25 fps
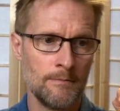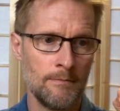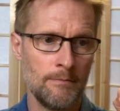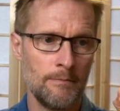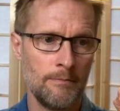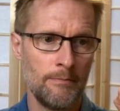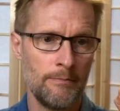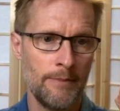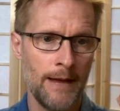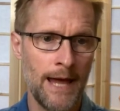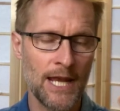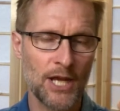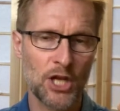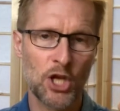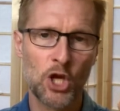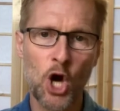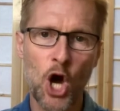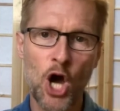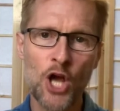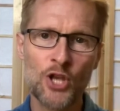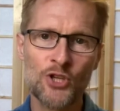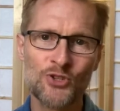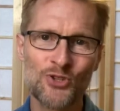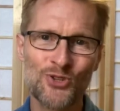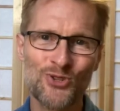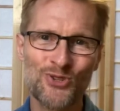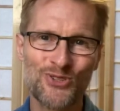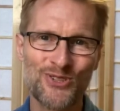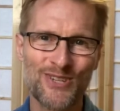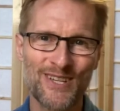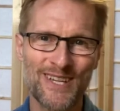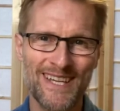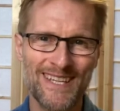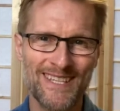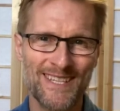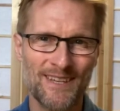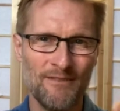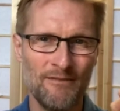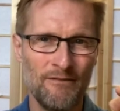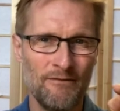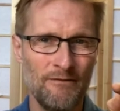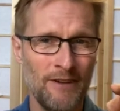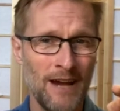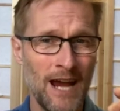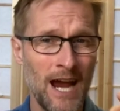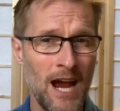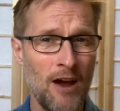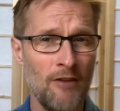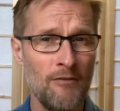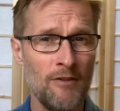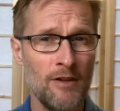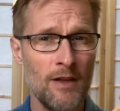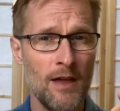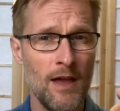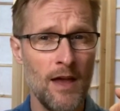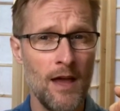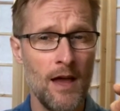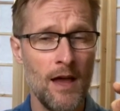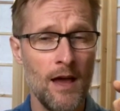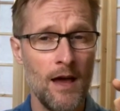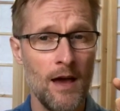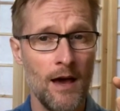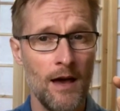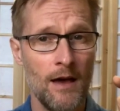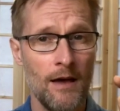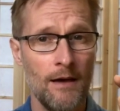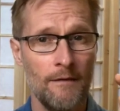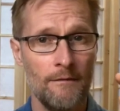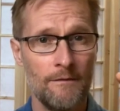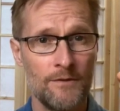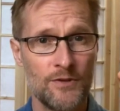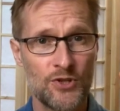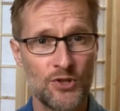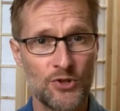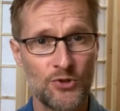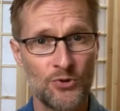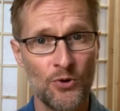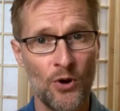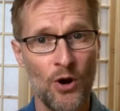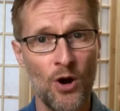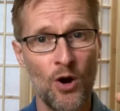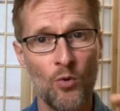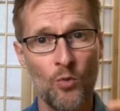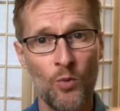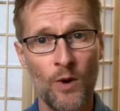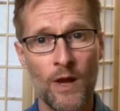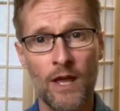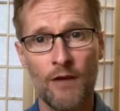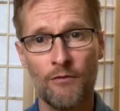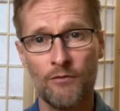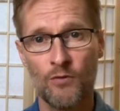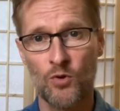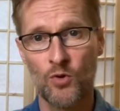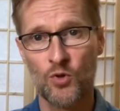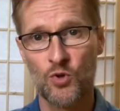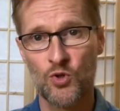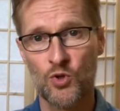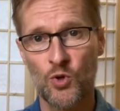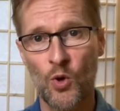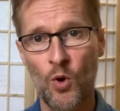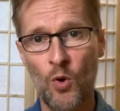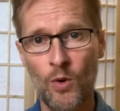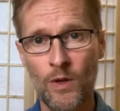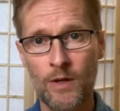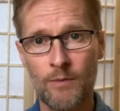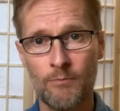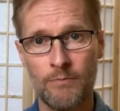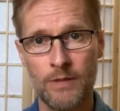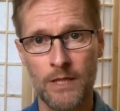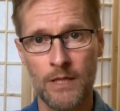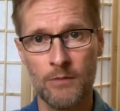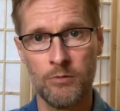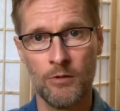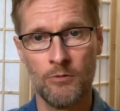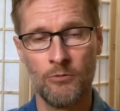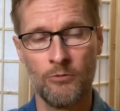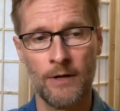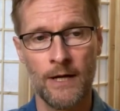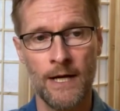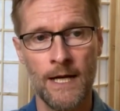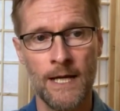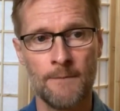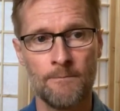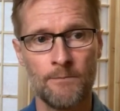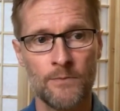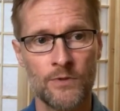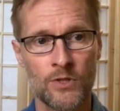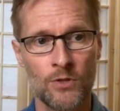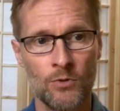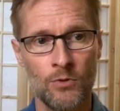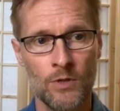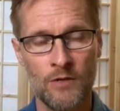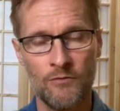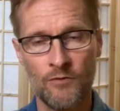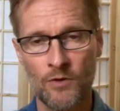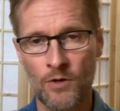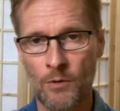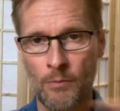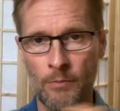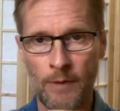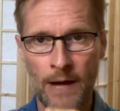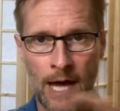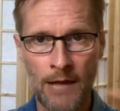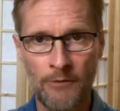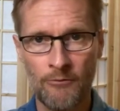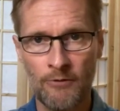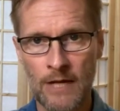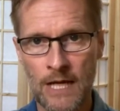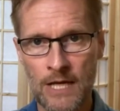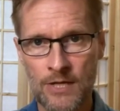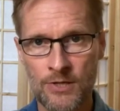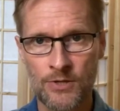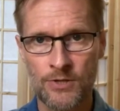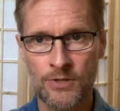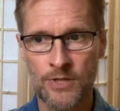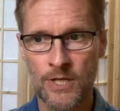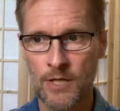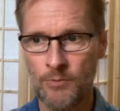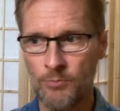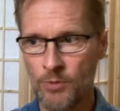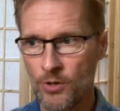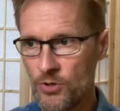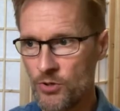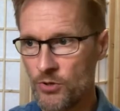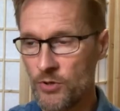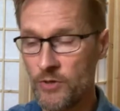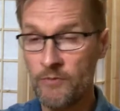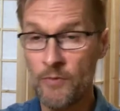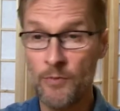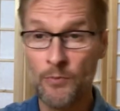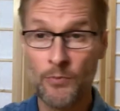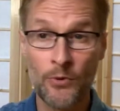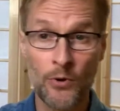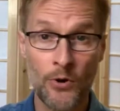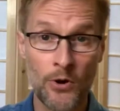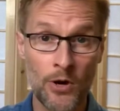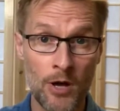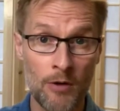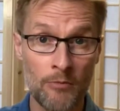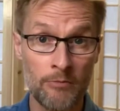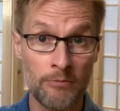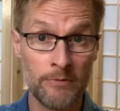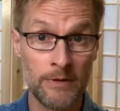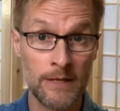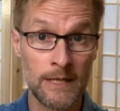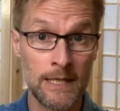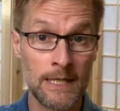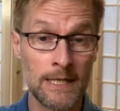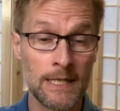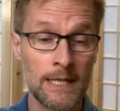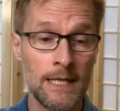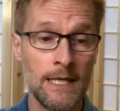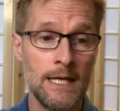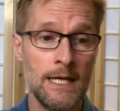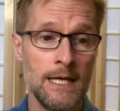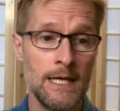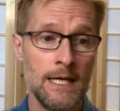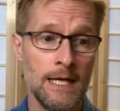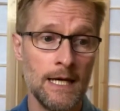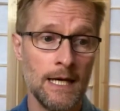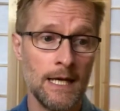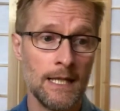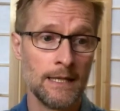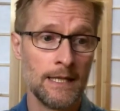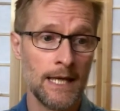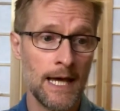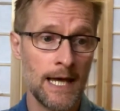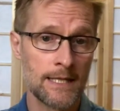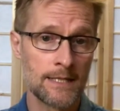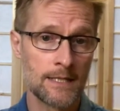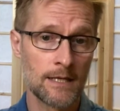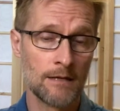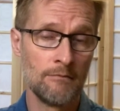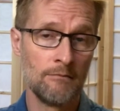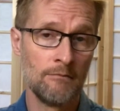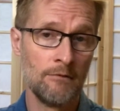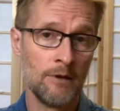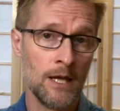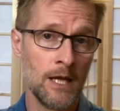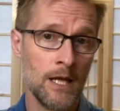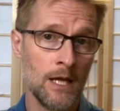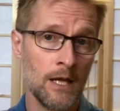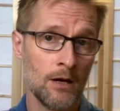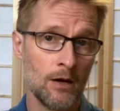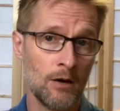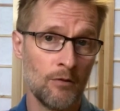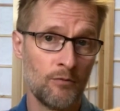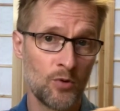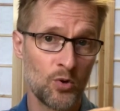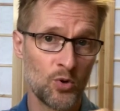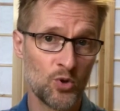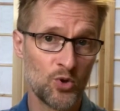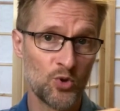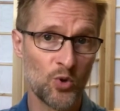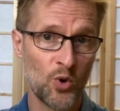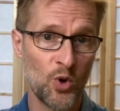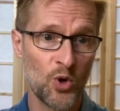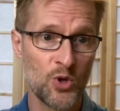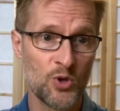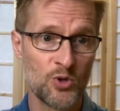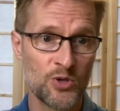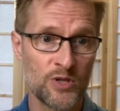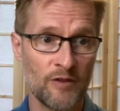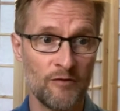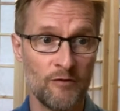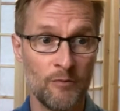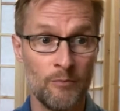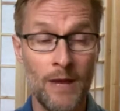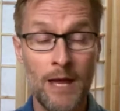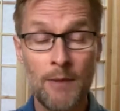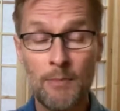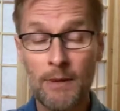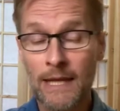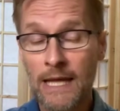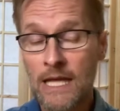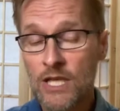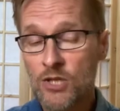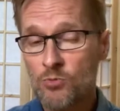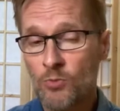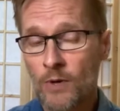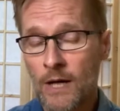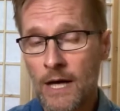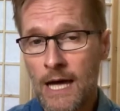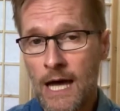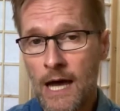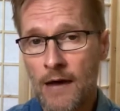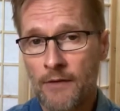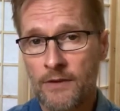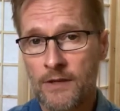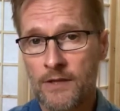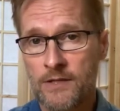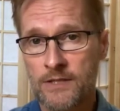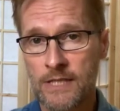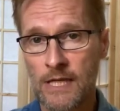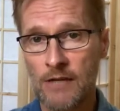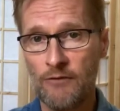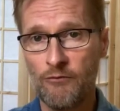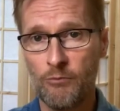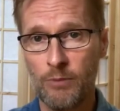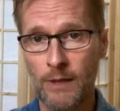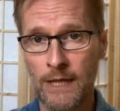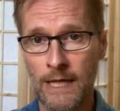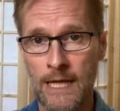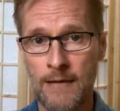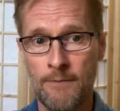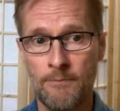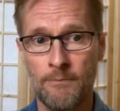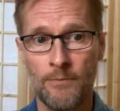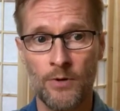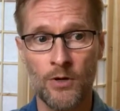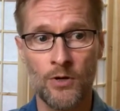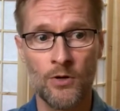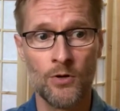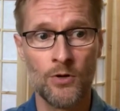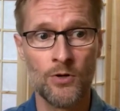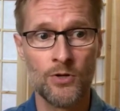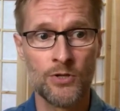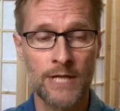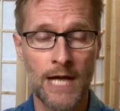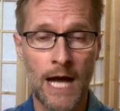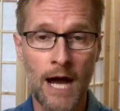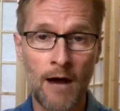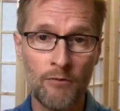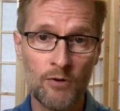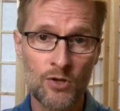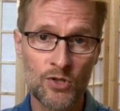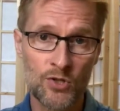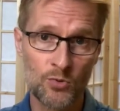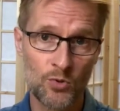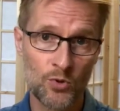bad conscience is a very strong way of controlling people, right? So if you're in a bad relationship or you're even brought up with it, that's a way of controlling yourself. Maybe that's why I had this self-blame, because I was